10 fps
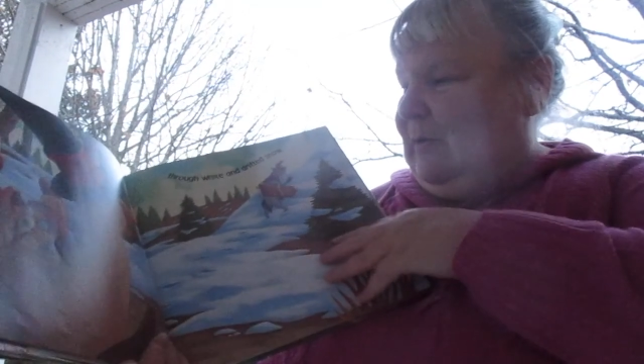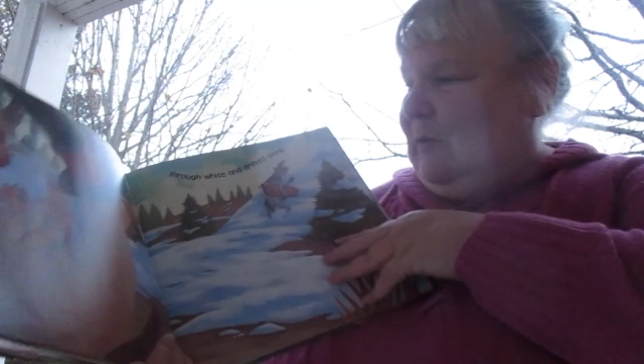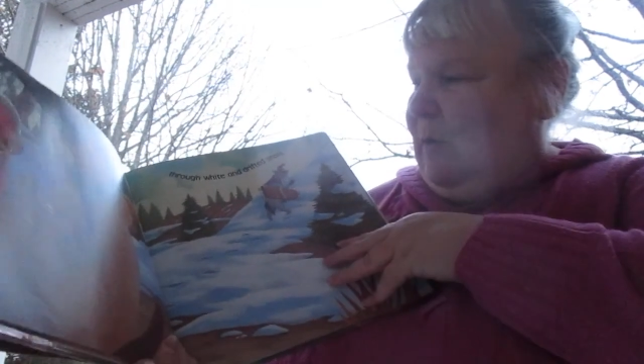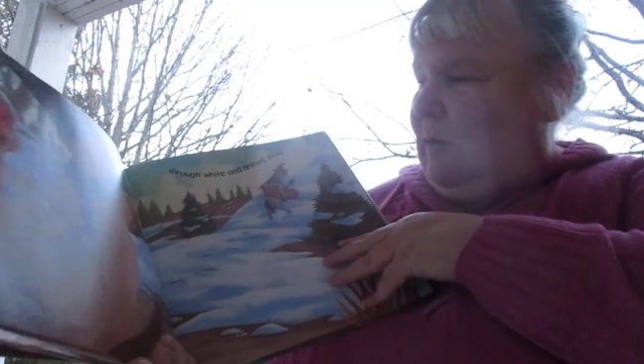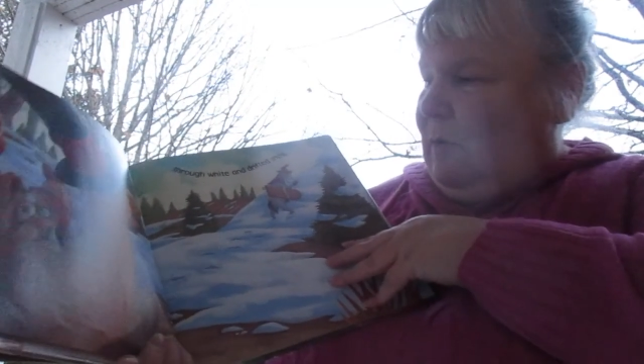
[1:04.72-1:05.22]

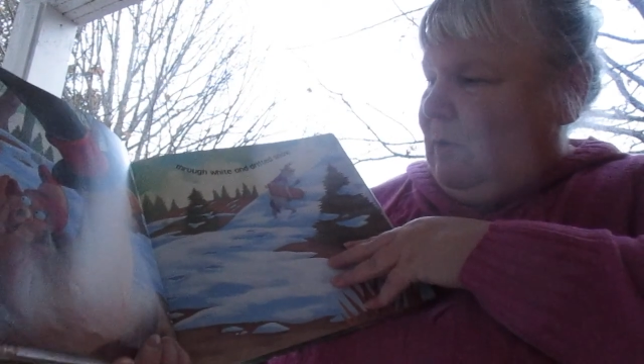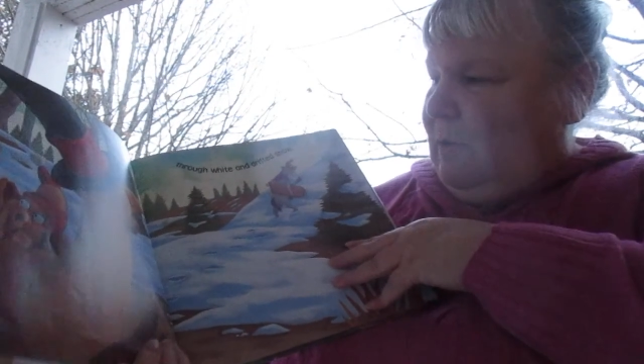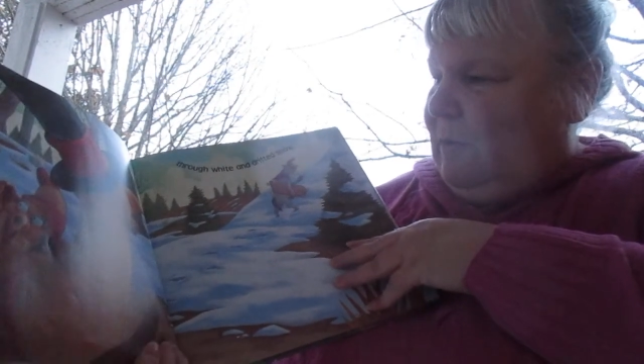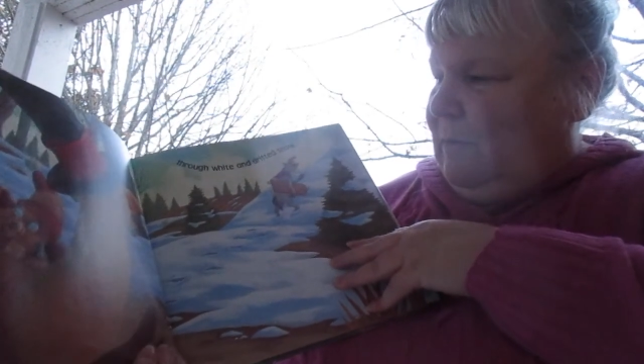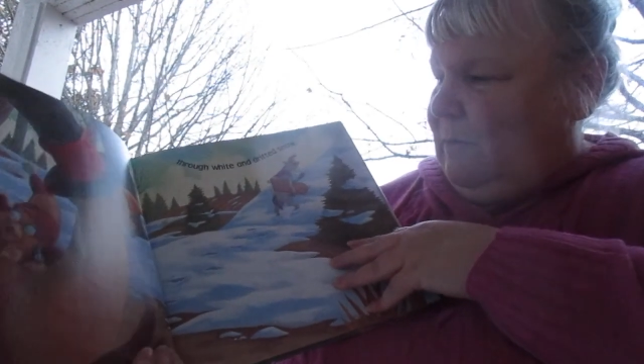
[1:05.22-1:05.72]

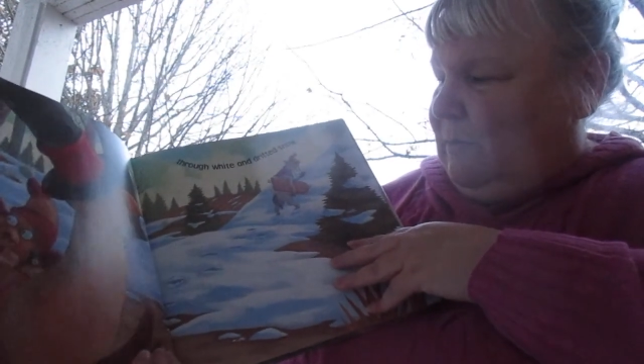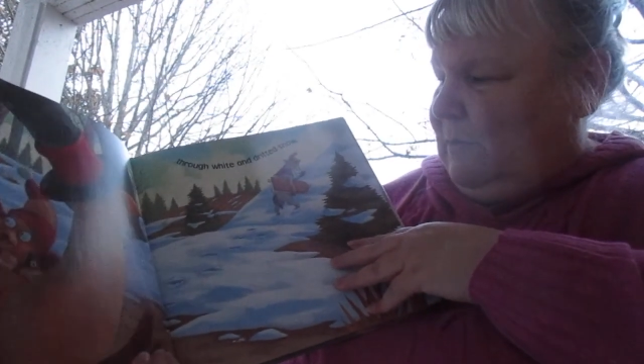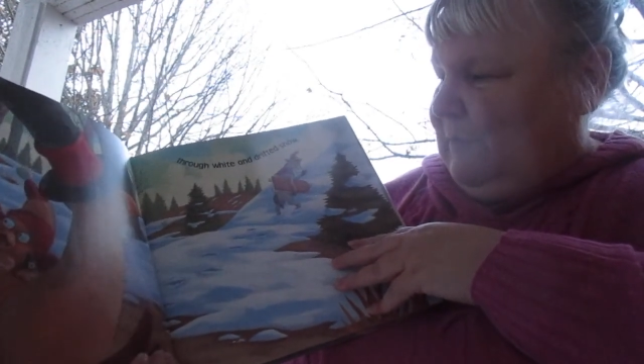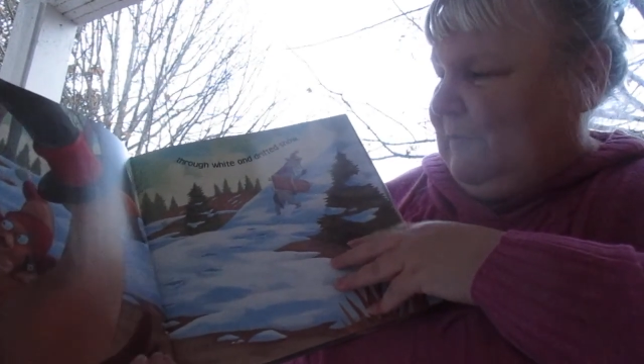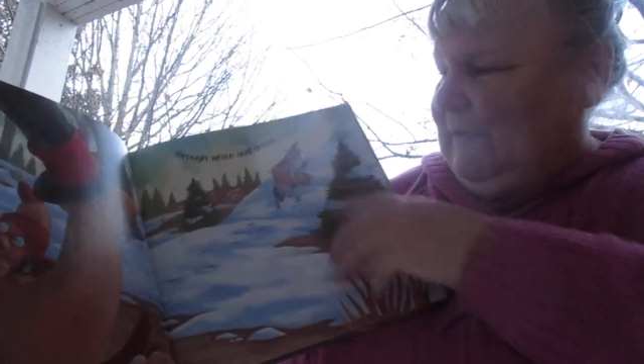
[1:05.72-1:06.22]
Uh-oh,
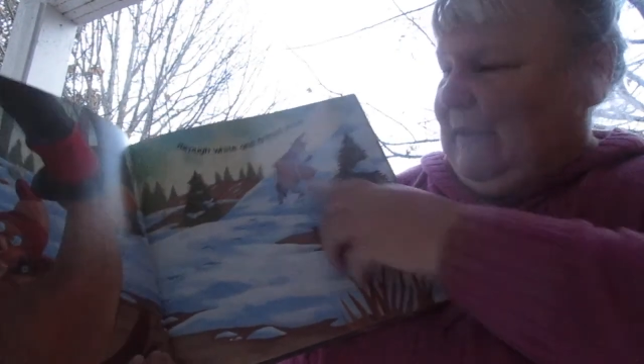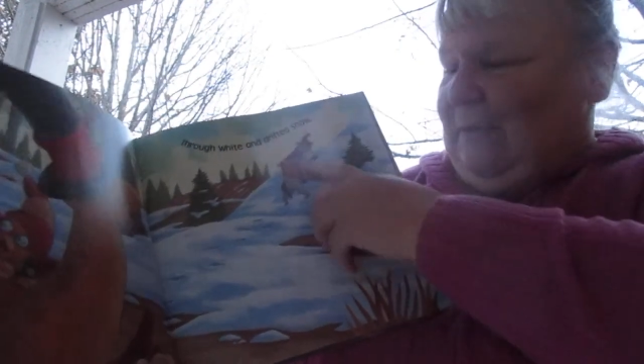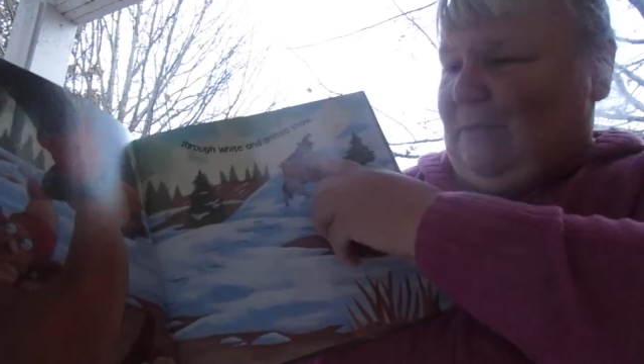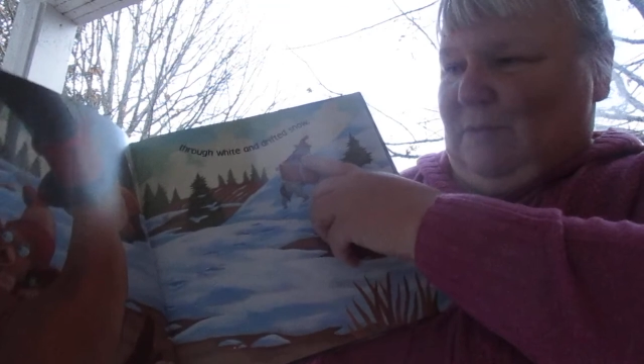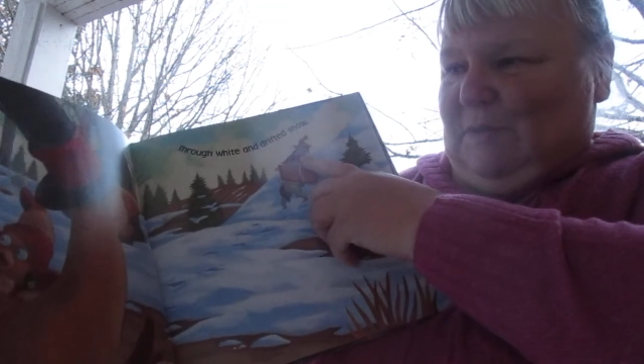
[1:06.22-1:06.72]
there
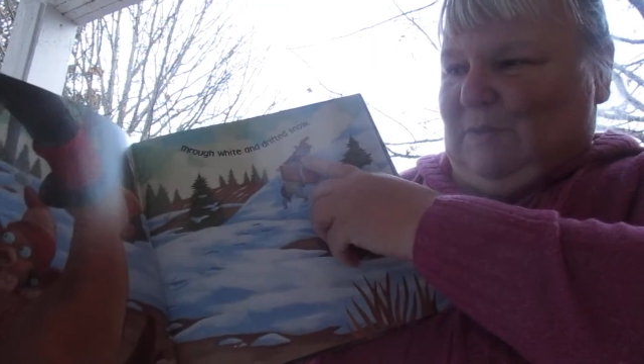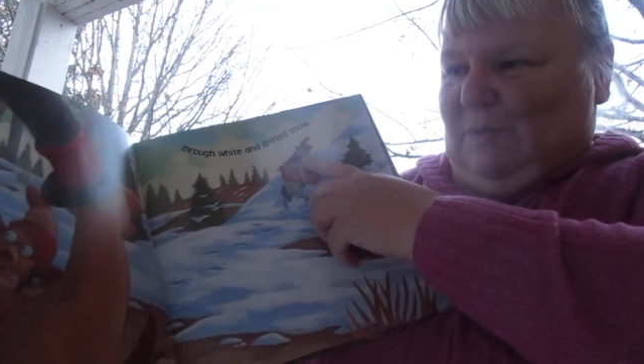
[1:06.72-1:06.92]
goes the